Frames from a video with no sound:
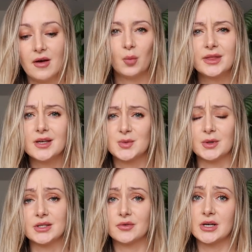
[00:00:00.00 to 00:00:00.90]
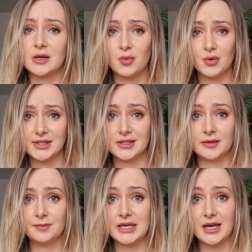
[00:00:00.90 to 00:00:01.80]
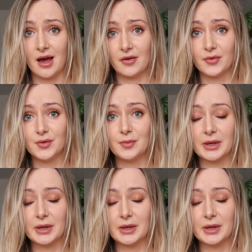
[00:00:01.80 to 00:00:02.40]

With this one, it's really important to be careful,